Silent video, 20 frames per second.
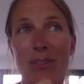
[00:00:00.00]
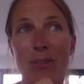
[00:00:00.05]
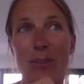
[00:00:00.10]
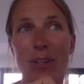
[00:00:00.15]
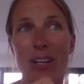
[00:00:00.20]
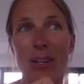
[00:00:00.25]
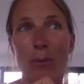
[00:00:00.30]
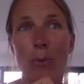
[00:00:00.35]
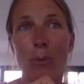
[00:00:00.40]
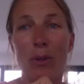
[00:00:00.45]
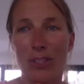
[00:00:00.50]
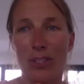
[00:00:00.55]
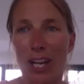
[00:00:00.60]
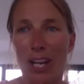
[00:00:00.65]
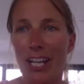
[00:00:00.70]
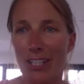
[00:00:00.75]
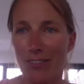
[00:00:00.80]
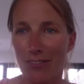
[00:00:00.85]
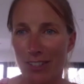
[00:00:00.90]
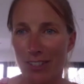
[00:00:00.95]
it was
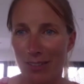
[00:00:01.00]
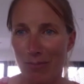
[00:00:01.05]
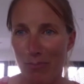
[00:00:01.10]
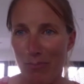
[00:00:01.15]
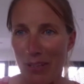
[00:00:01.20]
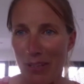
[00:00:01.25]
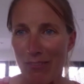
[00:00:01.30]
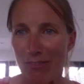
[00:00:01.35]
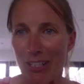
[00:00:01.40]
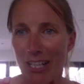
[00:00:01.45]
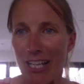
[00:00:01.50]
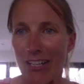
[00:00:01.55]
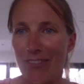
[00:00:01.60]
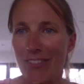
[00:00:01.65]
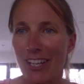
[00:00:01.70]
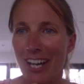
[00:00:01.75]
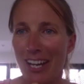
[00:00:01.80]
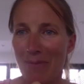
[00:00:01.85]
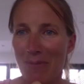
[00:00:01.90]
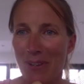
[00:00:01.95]
kind of a bit of a
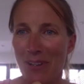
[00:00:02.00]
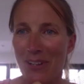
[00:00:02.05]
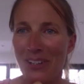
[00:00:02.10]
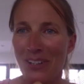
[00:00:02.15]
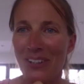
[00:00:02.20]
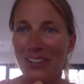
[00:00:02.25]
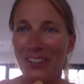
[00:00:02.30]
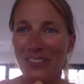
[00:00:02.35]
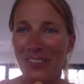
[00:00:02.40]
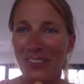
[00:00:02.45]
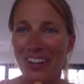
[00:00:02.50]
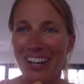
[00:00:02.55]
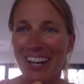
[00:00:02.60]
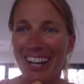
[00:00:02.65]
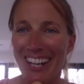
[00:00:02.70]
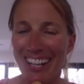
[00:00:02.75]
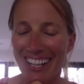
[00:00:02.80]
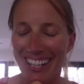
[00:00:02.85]
lifetime of work.